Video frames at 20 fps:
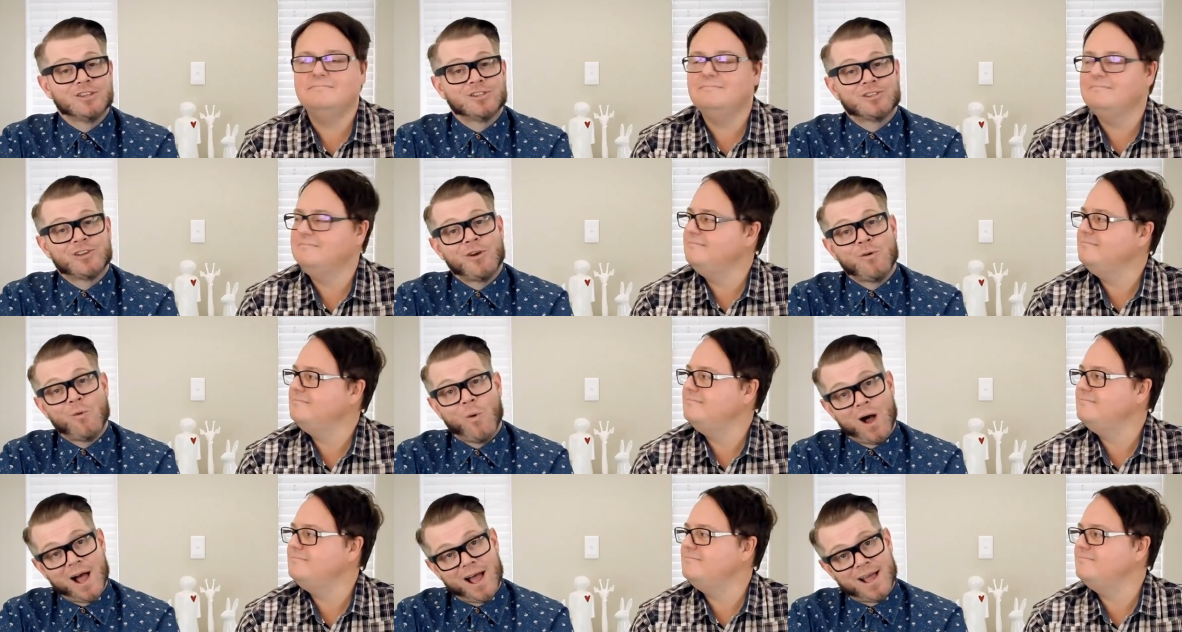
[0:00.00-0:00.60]

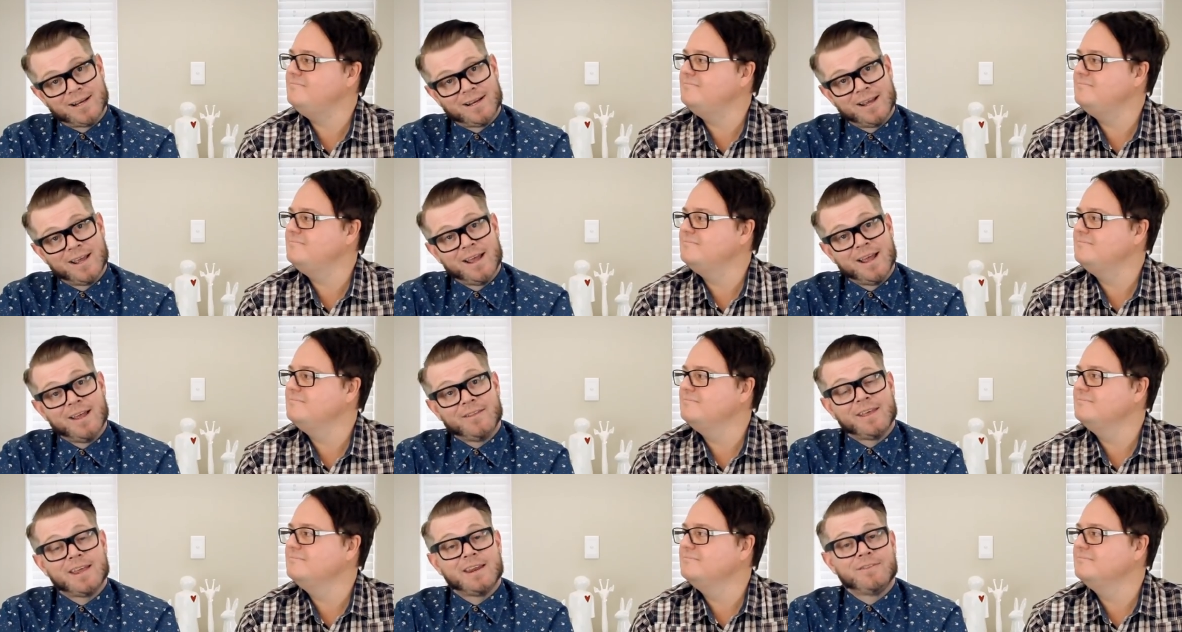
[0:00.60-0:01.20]
Speaker 1: So wide
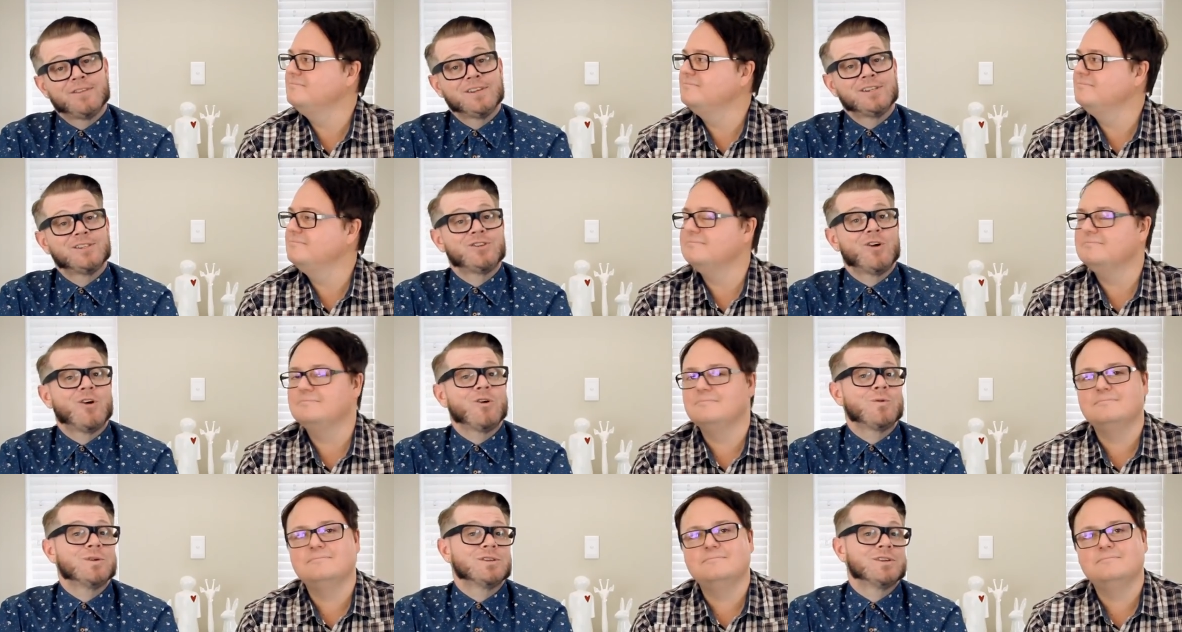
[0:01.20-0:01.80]
that if this
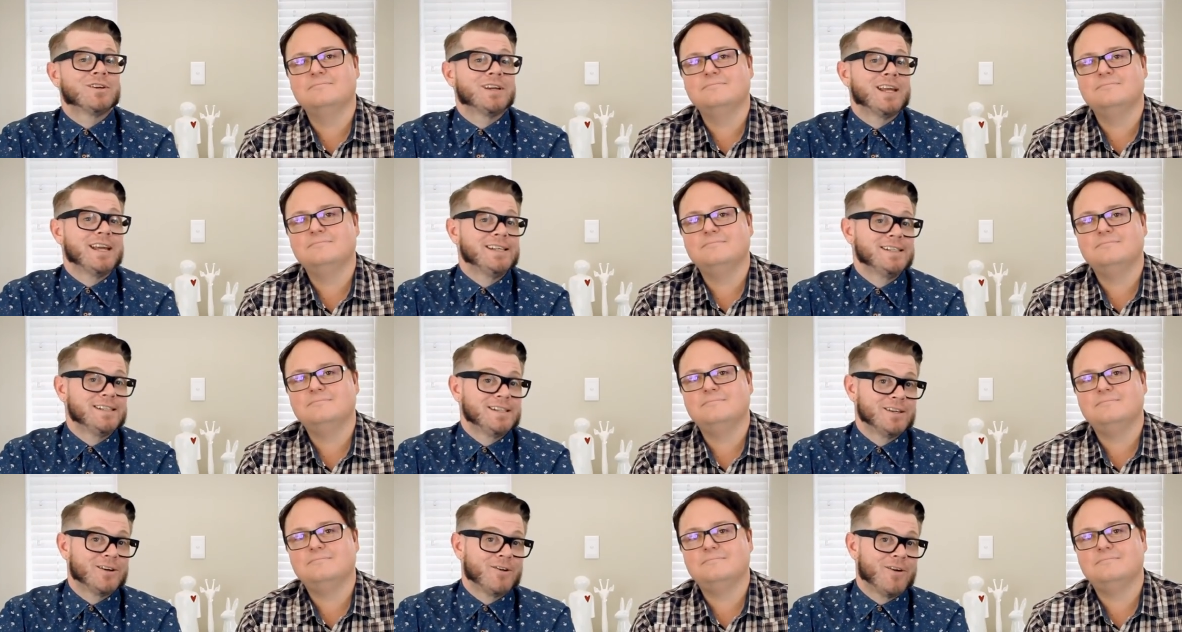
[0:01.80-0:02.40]
dog was on
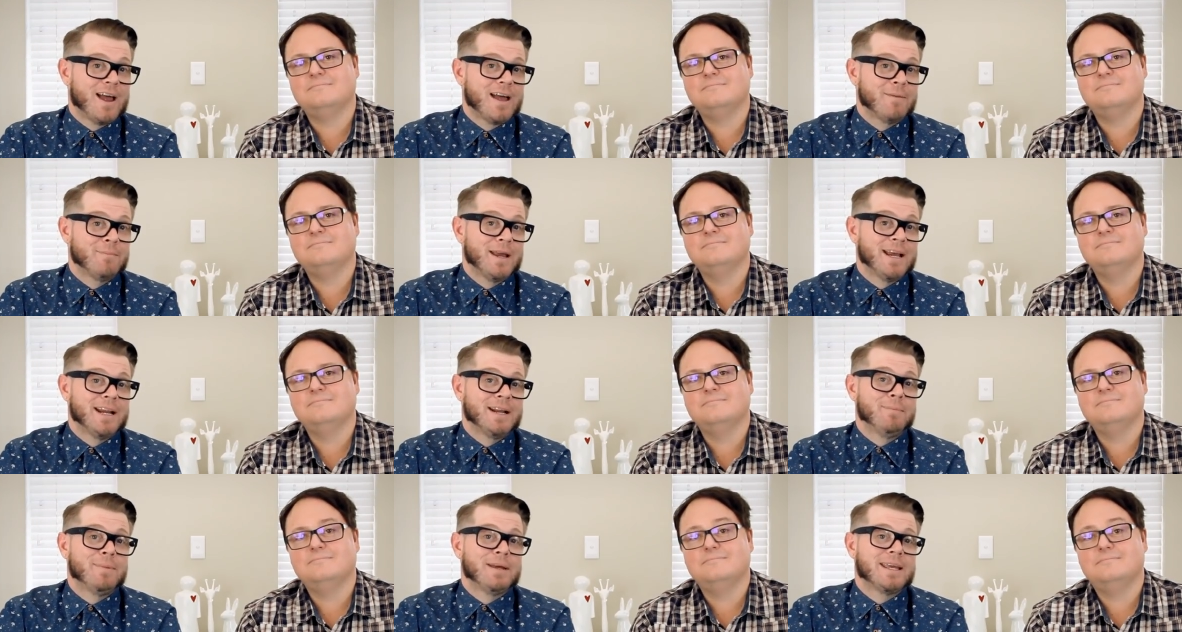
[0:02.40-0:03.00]

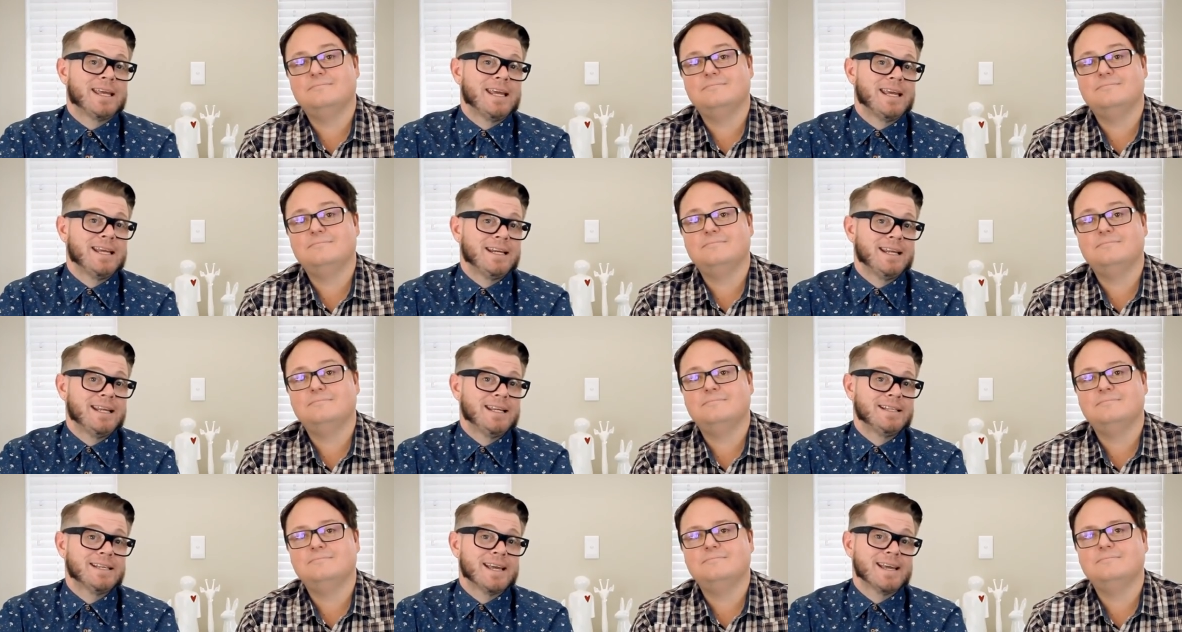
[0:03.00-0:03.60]
Instagram in a
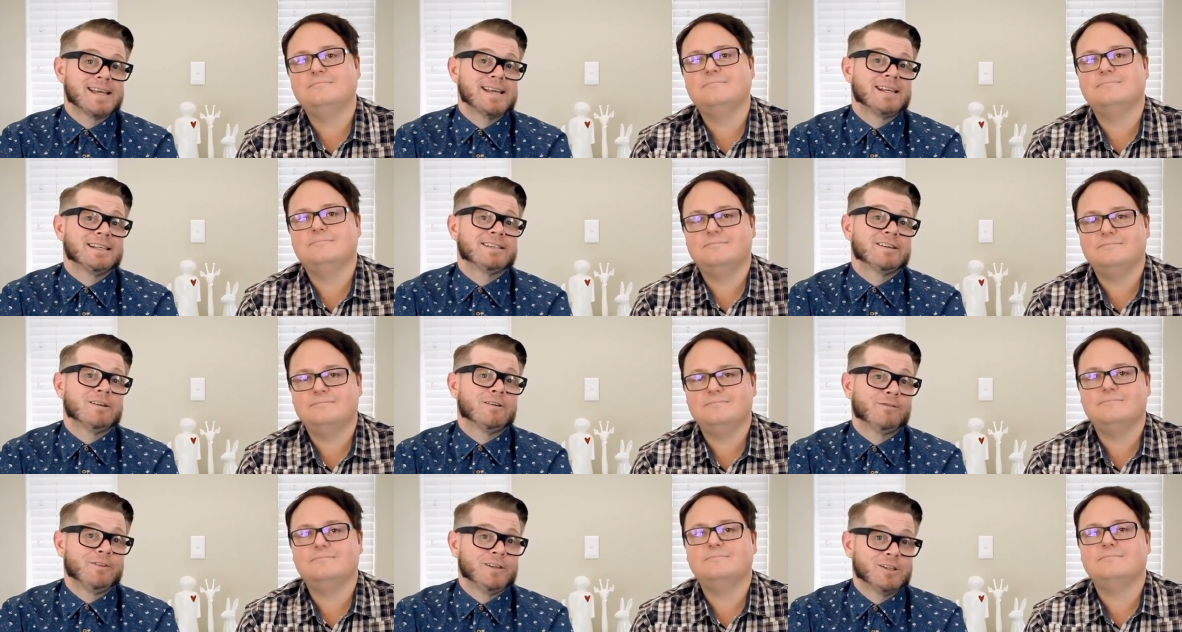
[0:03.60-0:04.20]
bikini taking
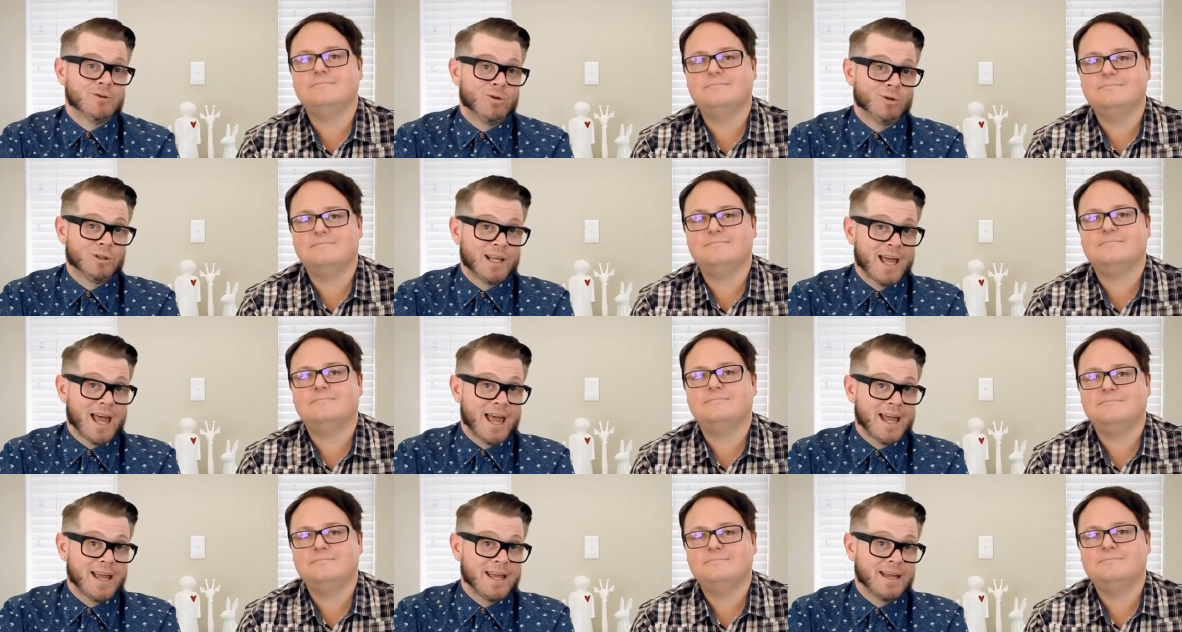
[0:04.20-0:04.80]
selfies all
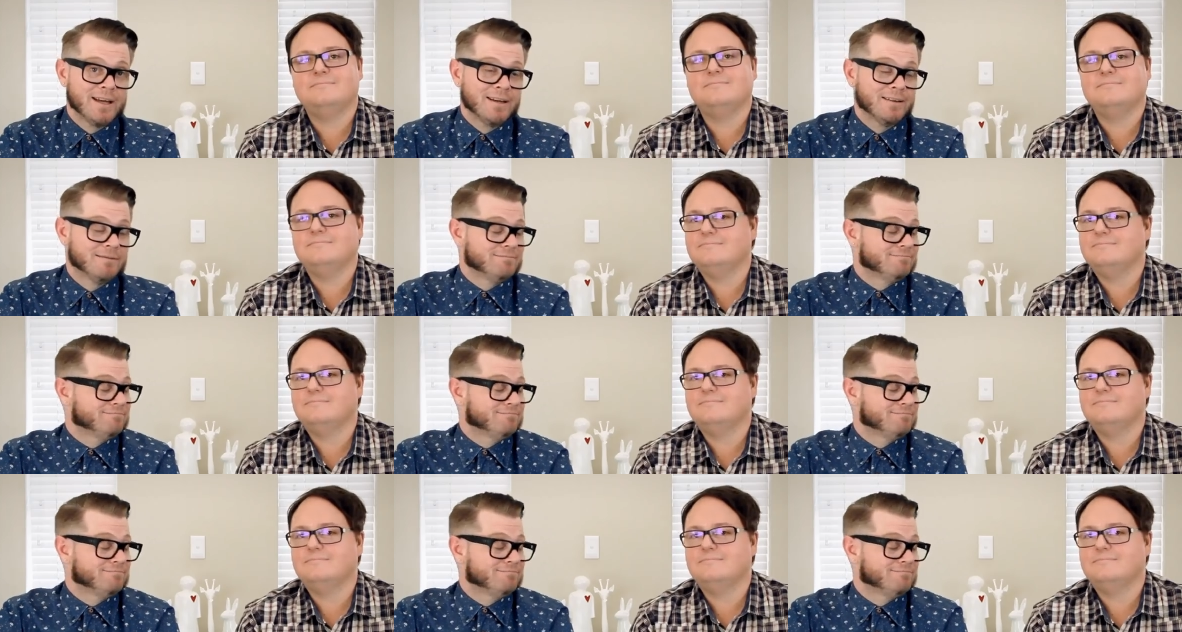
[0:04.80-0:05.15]
day,